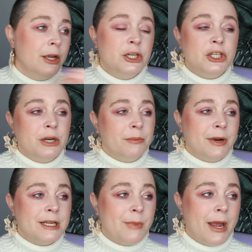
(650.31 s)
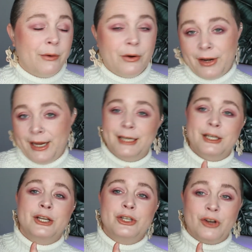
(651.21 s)
Sheer Pressed Powder
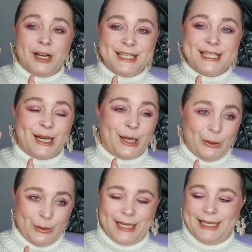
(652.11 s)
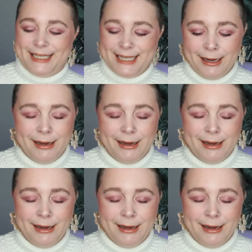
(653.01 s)
in Translucent.